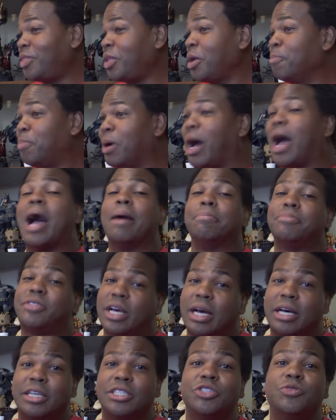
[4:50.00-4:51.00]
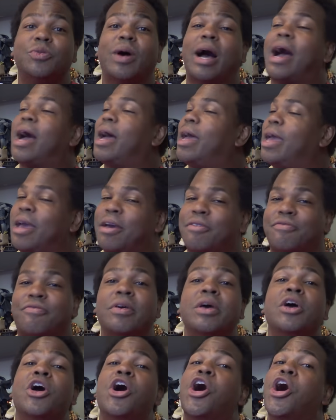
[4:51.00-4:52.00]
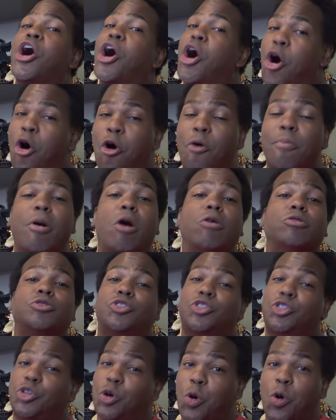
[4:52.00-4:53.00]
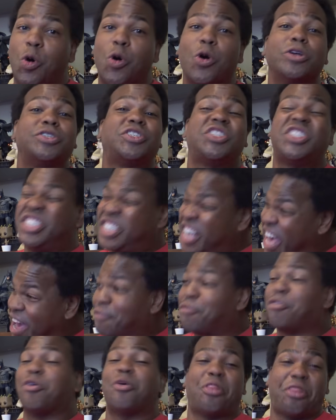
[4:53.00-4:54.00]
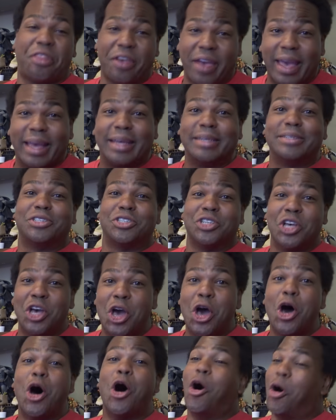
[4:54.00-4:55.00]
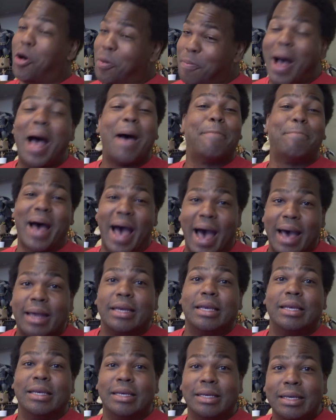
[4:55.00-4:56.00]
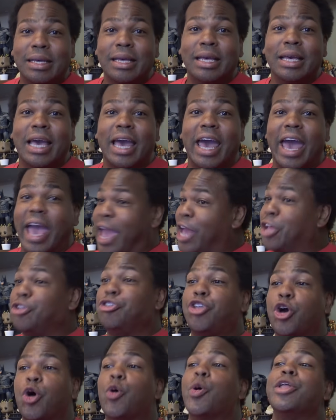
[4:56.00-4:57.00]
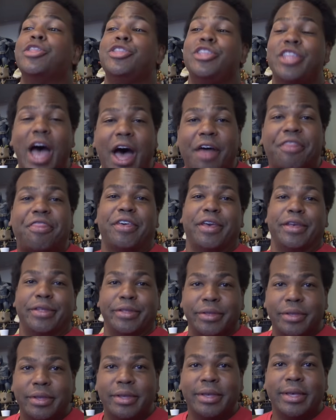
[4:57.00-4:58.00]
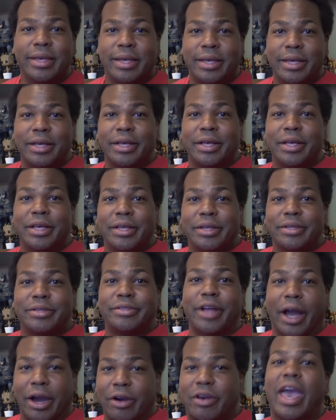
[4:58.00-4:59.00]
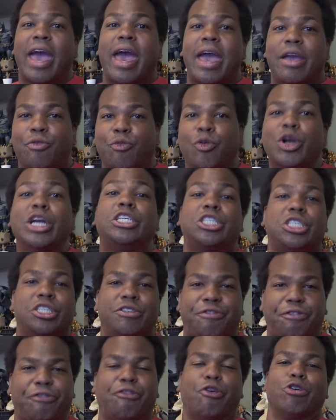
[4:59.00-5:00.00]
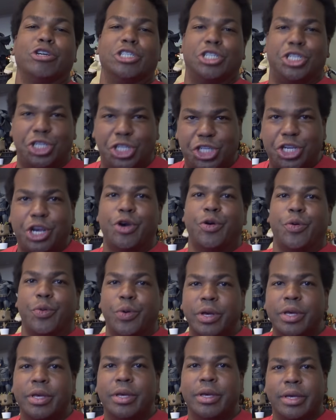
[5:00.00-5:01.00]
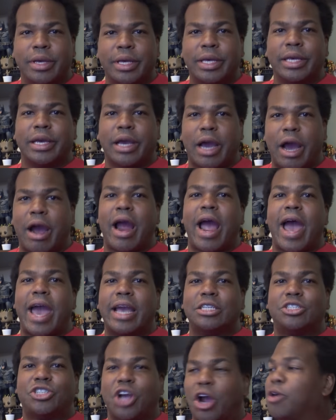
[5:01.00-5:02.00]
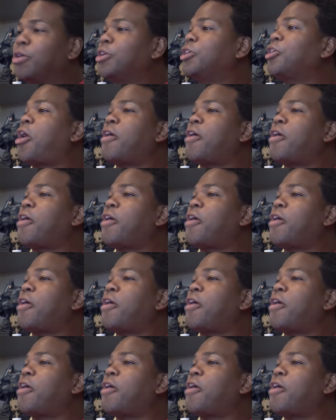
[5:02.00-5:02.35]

But I'm telling you, I have almost tore several things on my body and doing nothing. Okay, reaching for a shoe. All right, turning